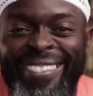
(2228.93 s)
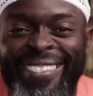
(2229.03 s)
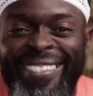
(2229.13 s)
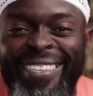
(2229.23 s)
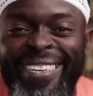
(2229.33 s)

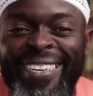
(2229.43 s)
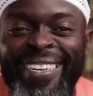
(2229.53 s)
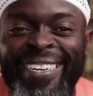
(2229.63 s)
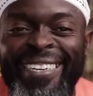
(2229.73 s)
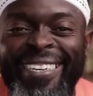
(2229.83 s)

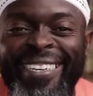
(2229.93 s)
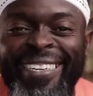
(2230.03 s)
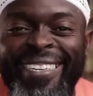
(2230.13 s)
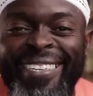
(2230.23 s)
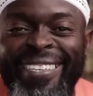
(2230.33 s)

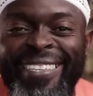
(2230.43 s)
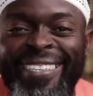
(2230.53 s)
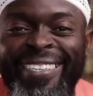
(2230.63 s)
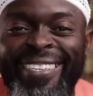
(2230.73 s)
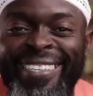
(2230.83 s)

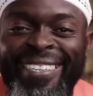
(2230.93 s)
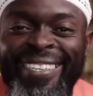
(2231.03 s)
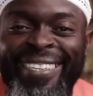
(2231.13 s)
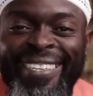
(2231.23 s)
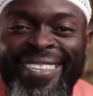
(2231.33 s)

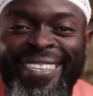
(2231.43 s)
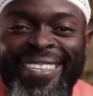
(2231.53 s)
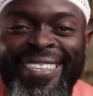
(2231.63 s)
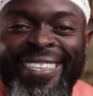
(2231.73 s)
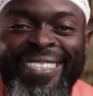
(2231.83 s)

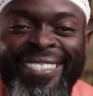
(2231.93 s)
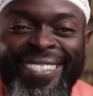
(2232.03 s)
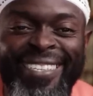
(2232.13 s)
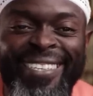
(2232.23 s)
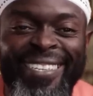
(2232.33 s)

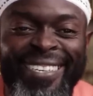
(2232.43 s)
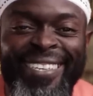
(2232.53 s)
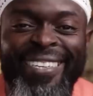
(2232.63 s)
(not speaking)